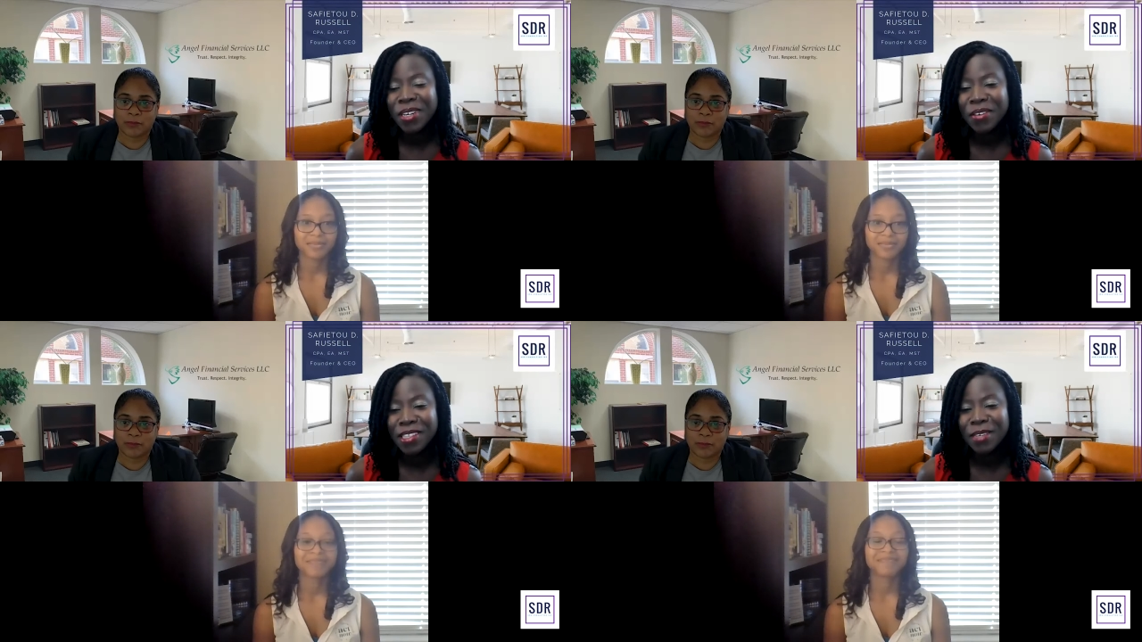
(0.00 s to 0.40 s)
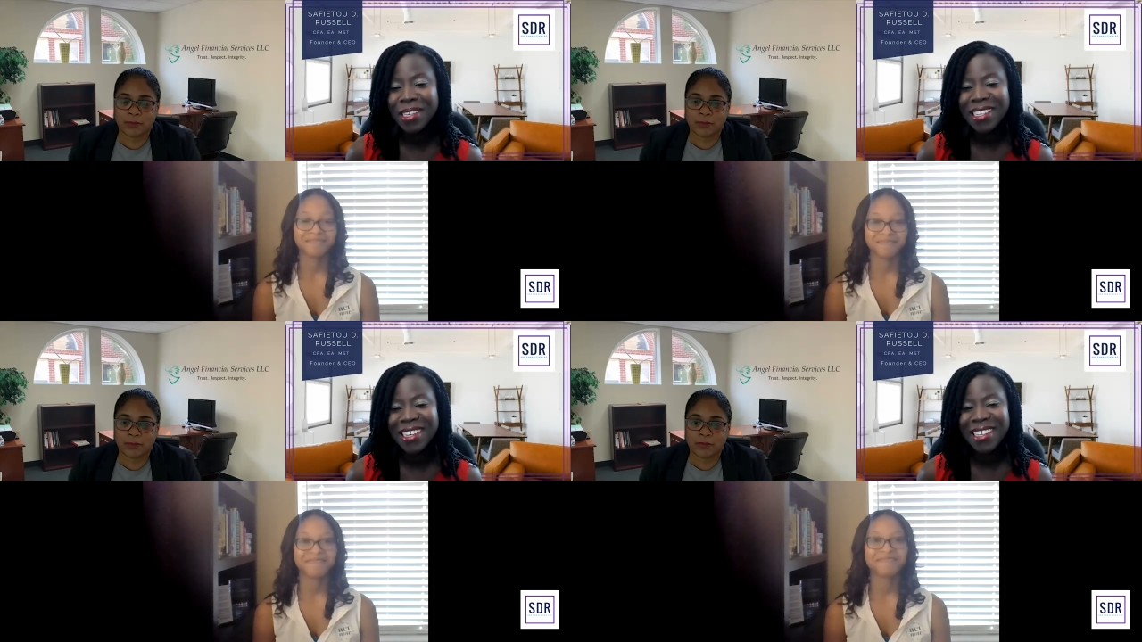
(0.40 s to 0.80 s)
Speaker 1: with everything being
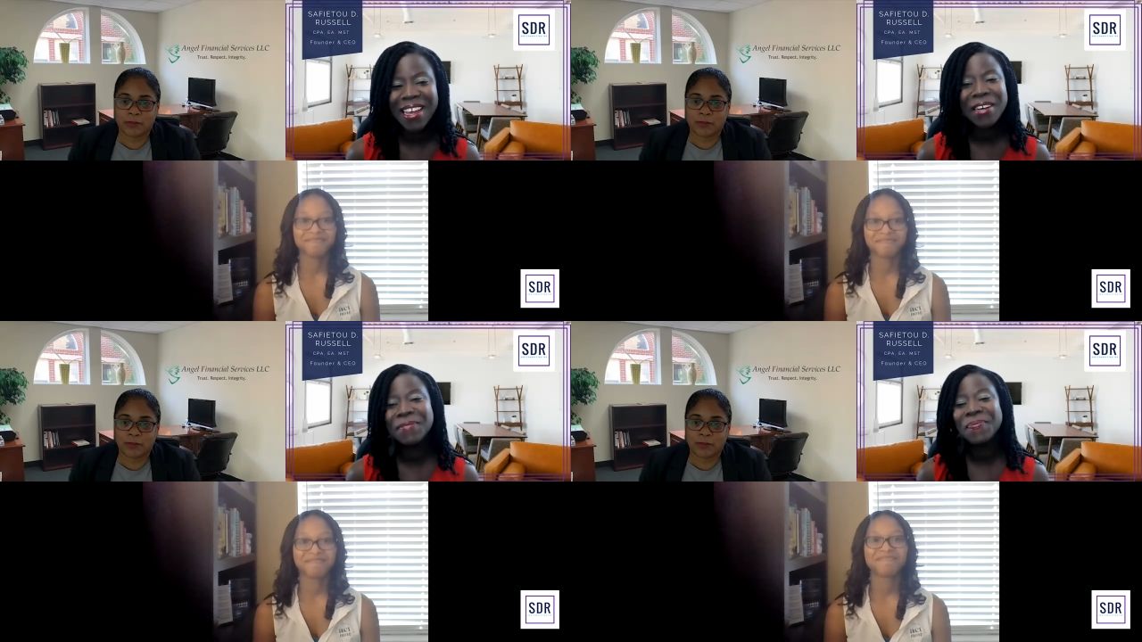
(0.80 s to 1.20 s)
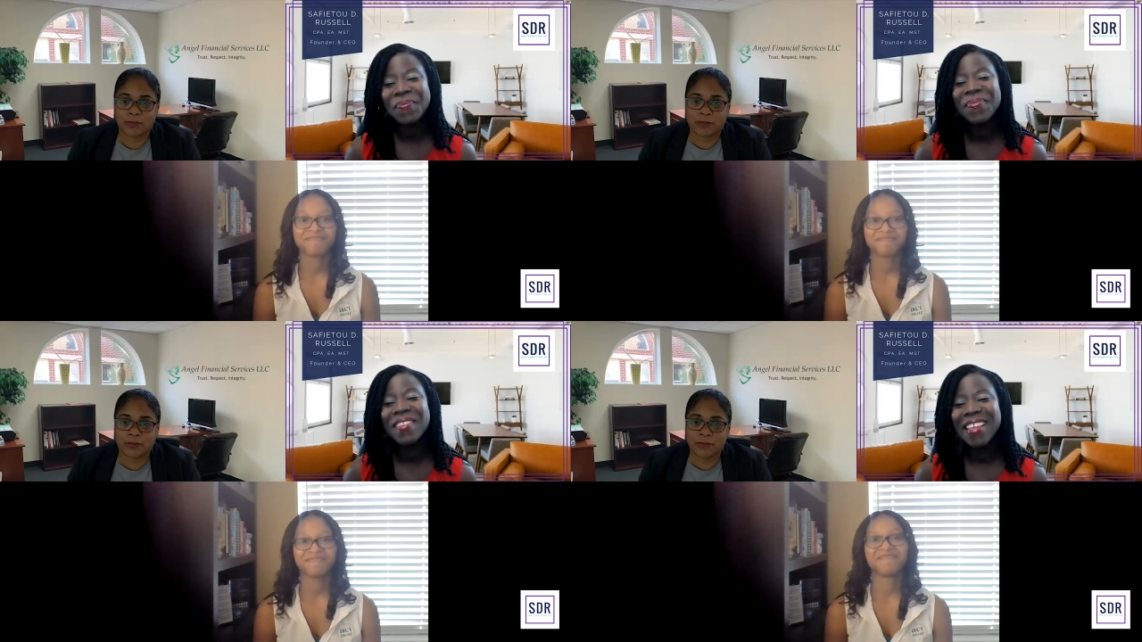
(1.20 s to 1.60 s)
in the mm-hmm. cloud.
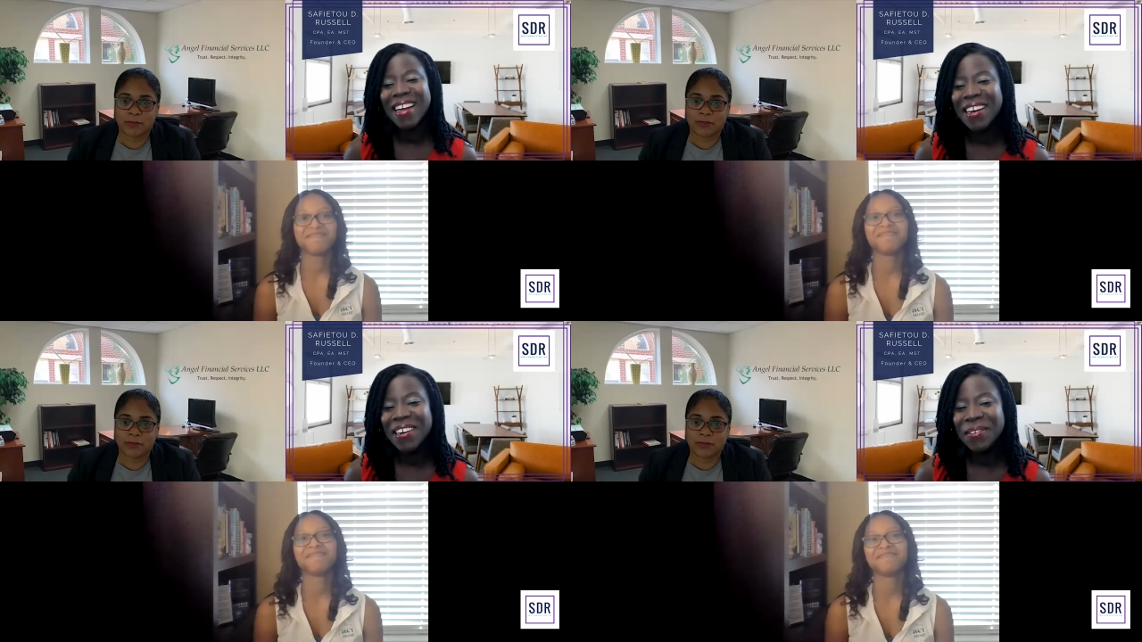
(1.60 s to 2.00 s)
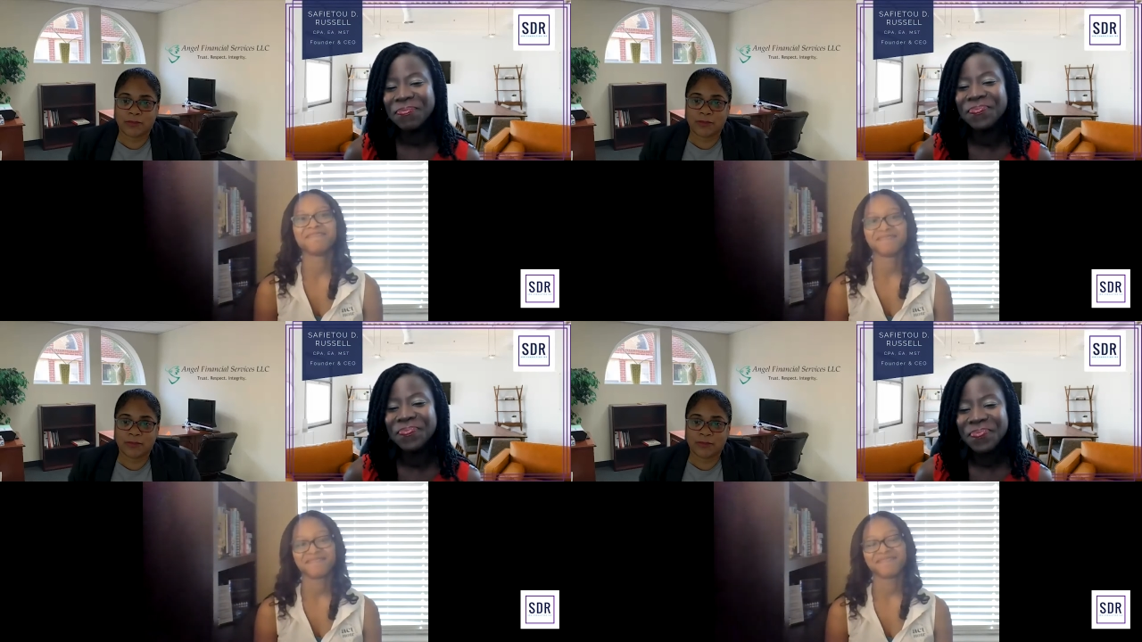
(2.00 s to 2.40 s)

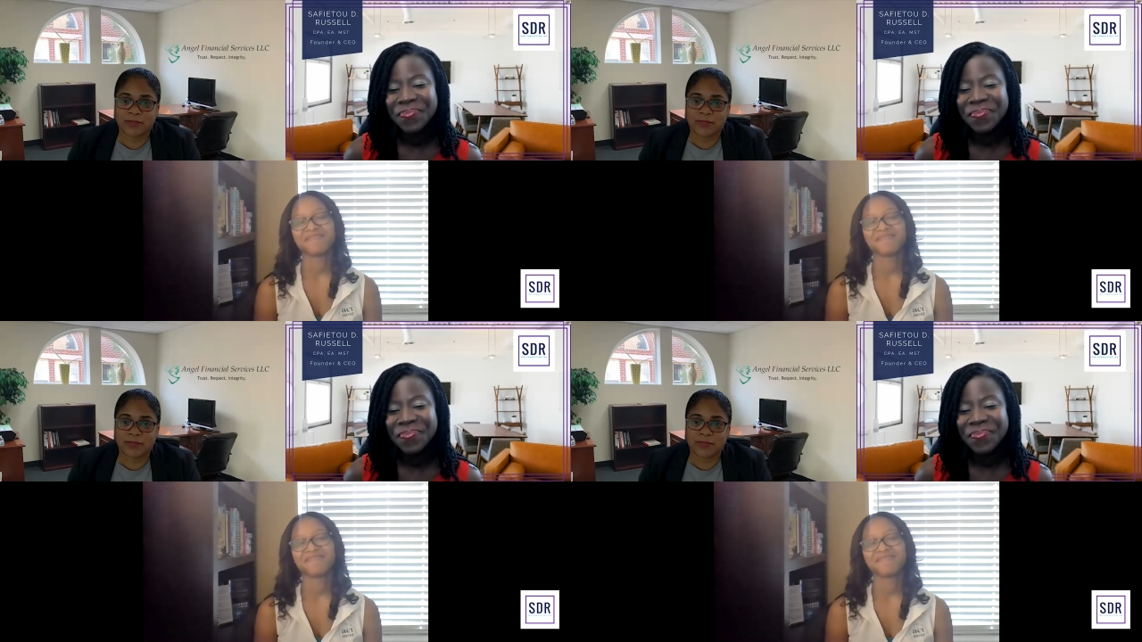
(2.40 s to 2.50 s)
Um,